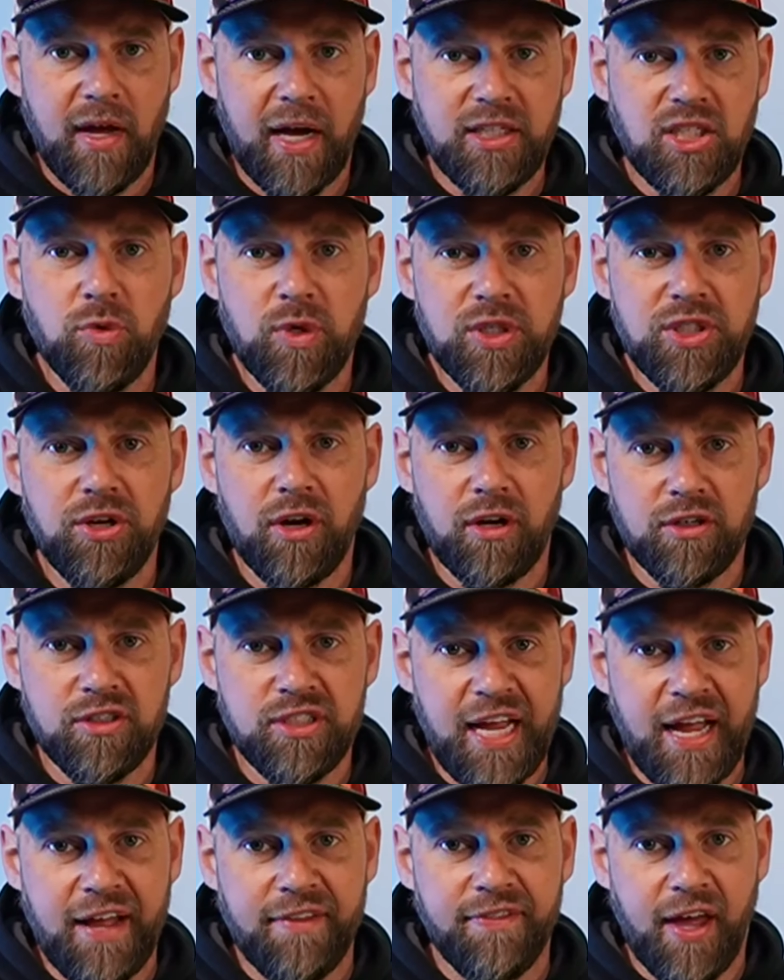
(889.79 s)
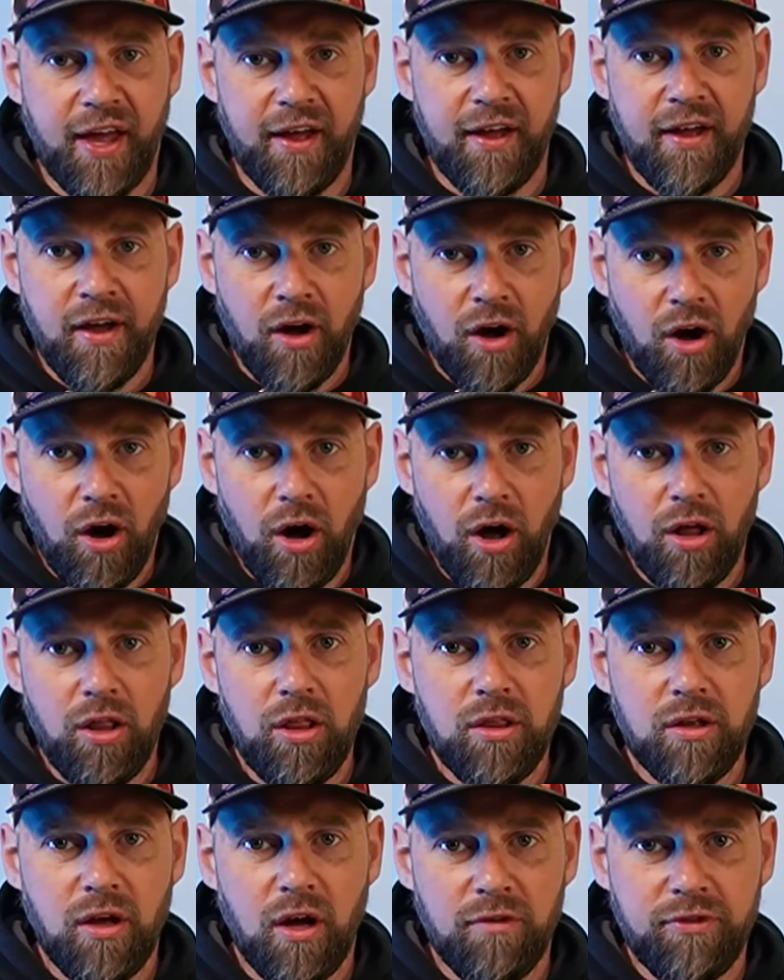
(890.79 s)
I just want you to understand that
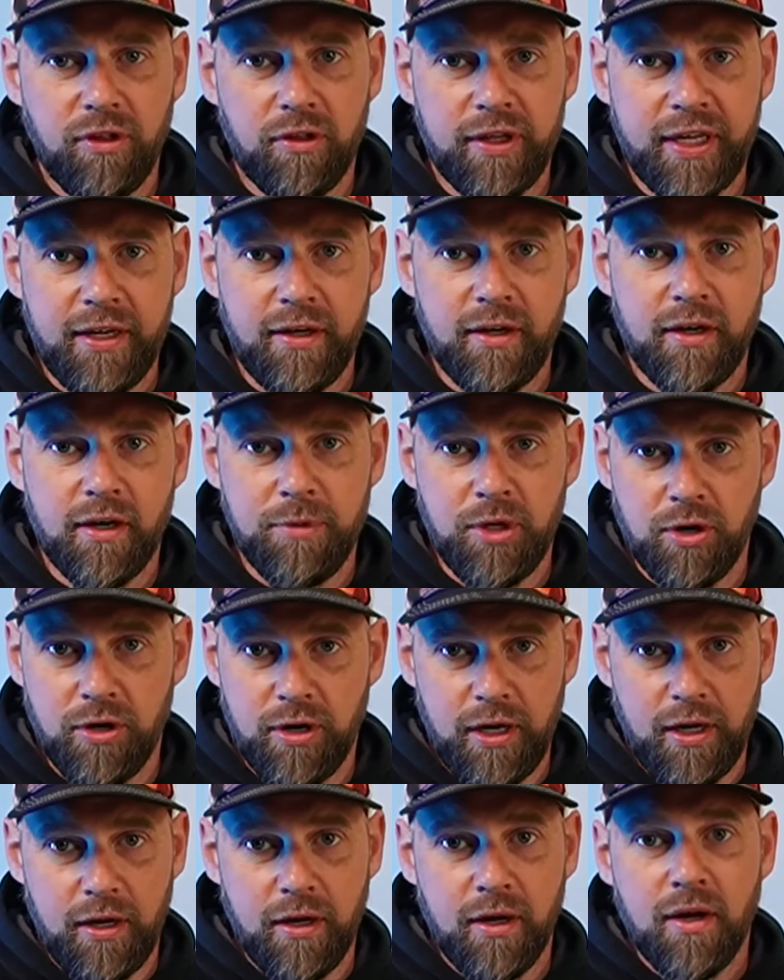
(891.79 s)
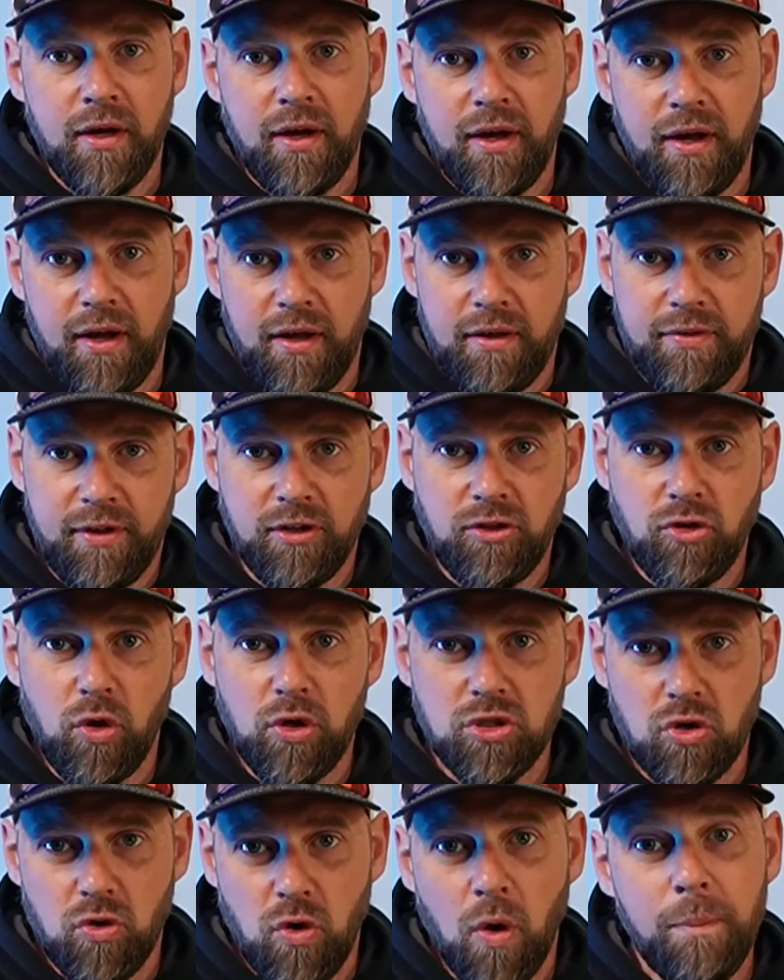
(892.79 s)
all of the lean community Their
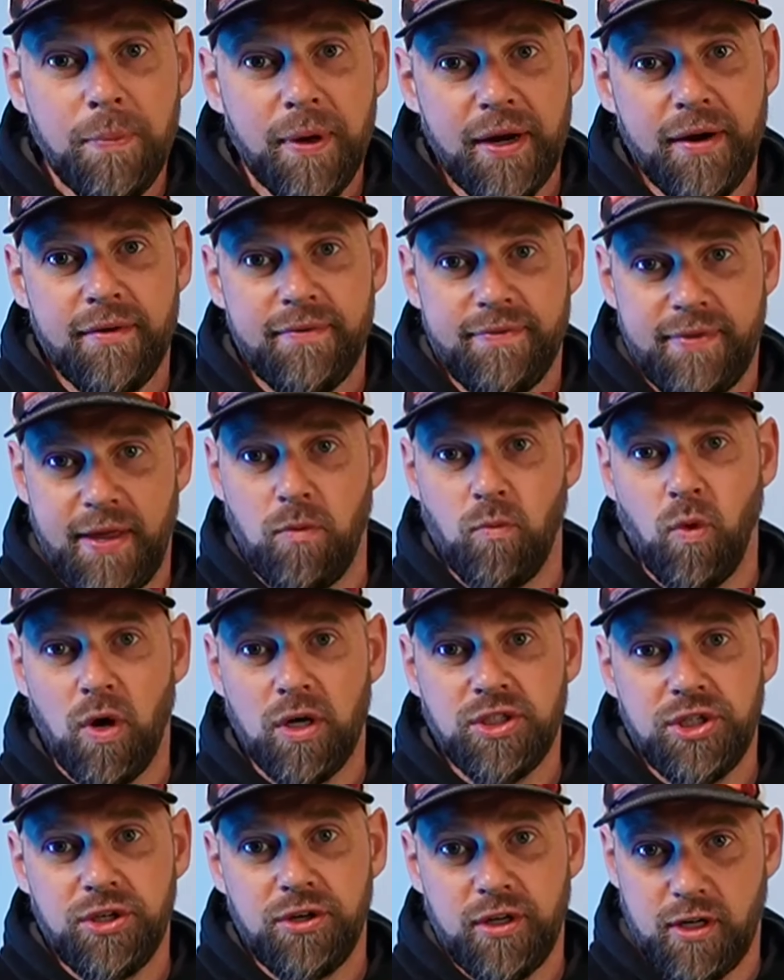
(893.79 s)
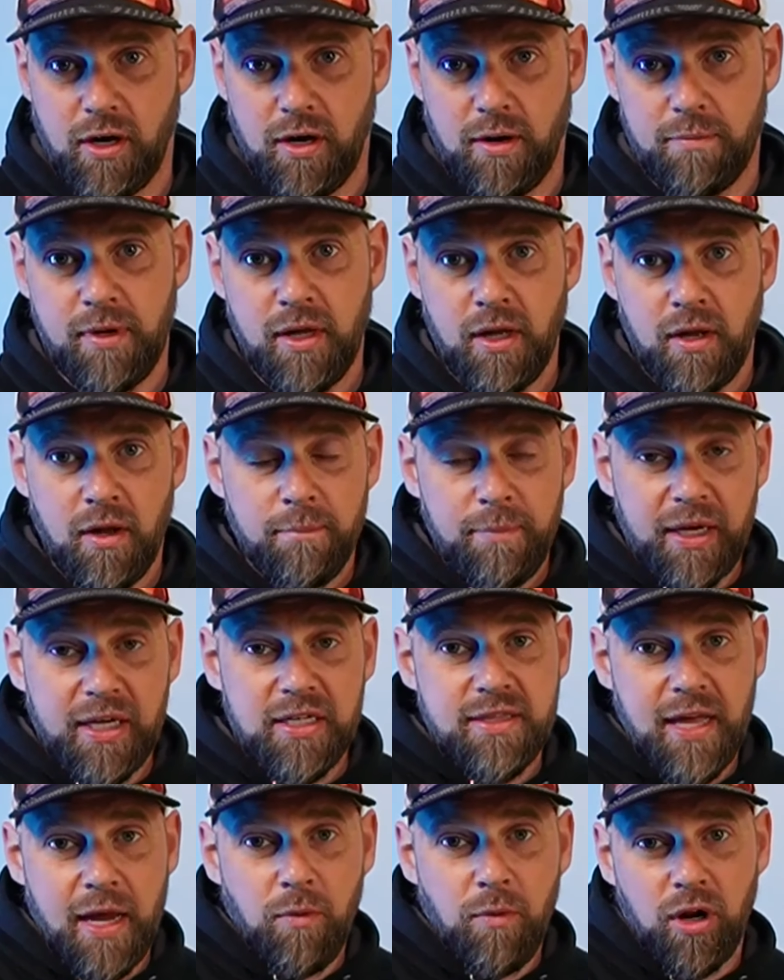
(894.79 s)
doors are open. They want you to come
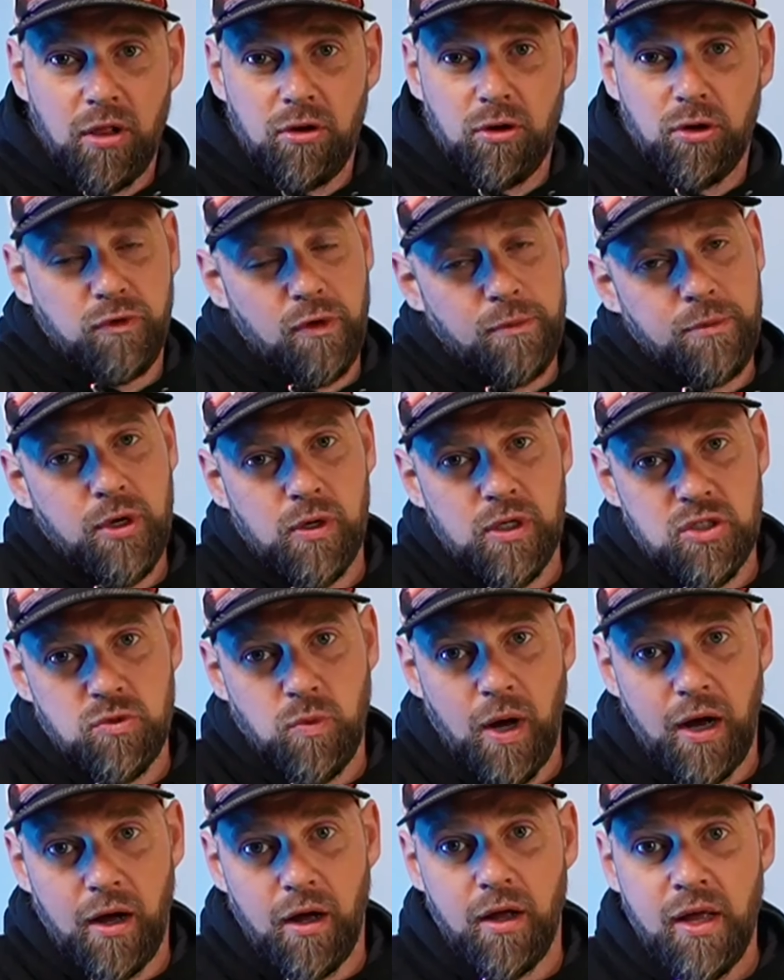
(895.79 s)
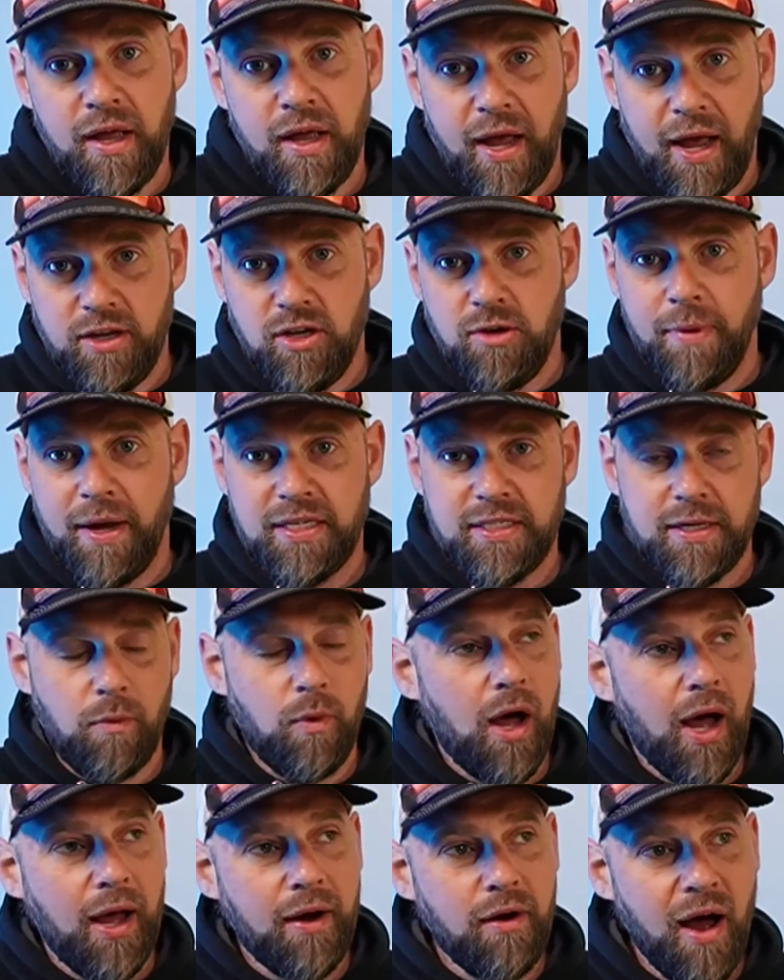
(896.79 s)
because they want to learn from you as well. And you may say,
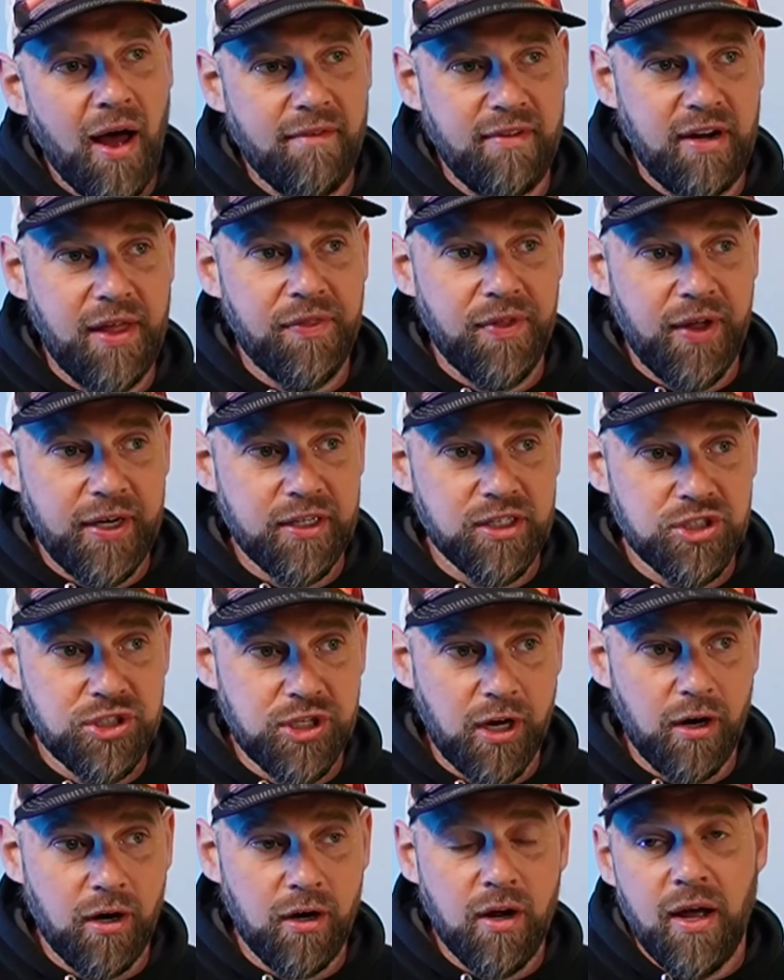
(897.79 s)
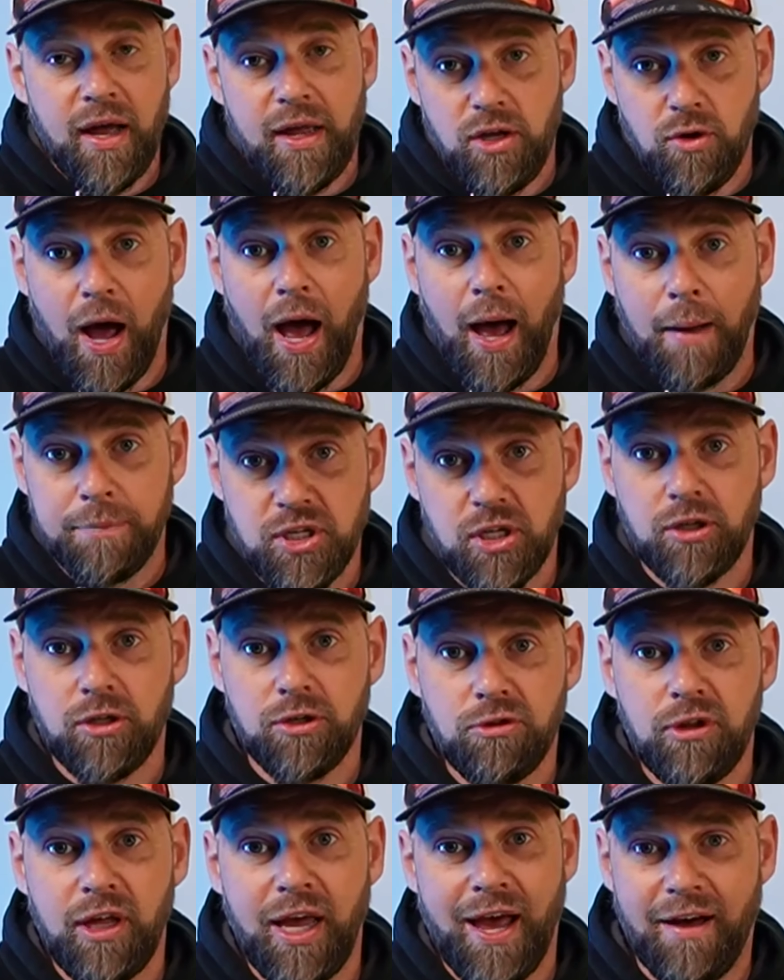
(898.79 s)
well, I don't have anything to share. You
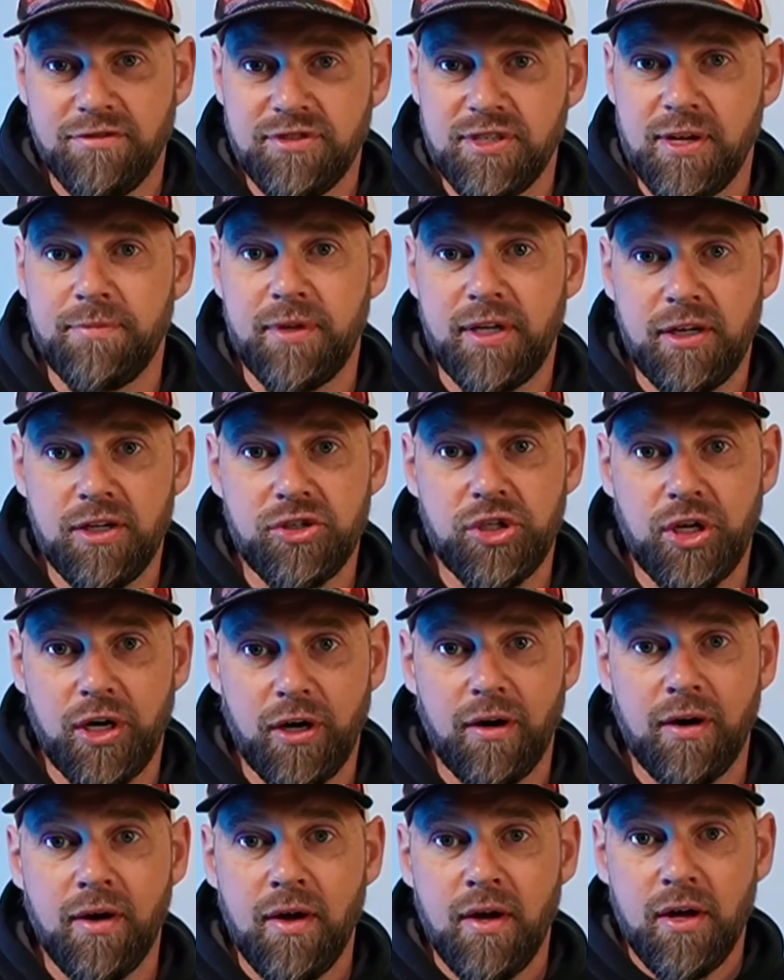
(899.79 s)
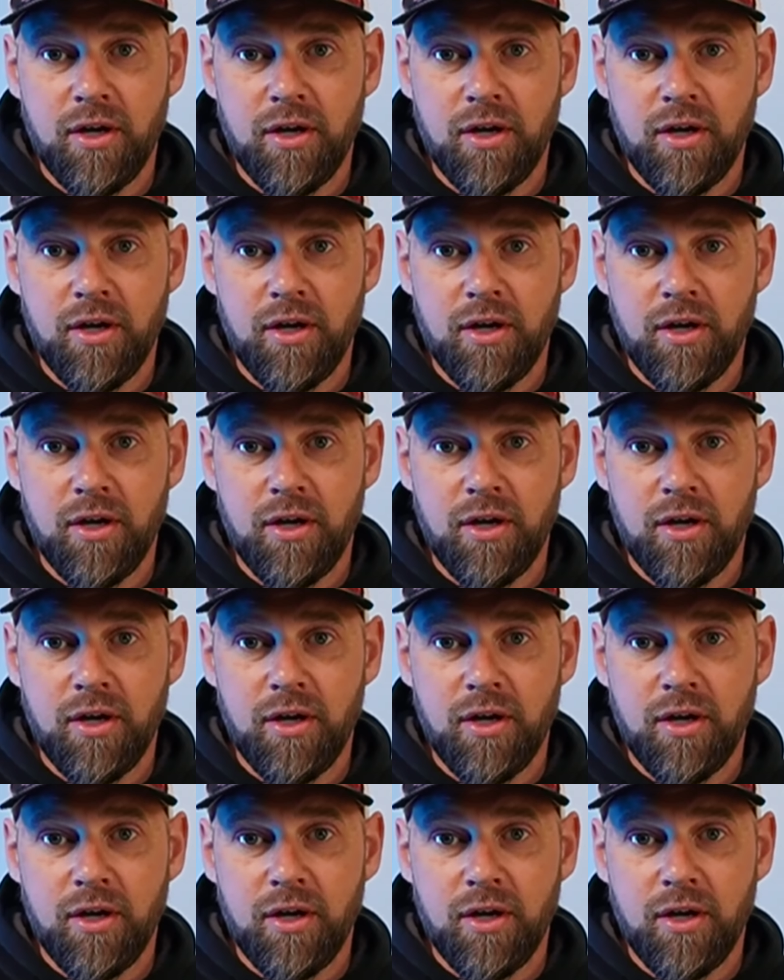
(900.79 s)
absolutely have something to share.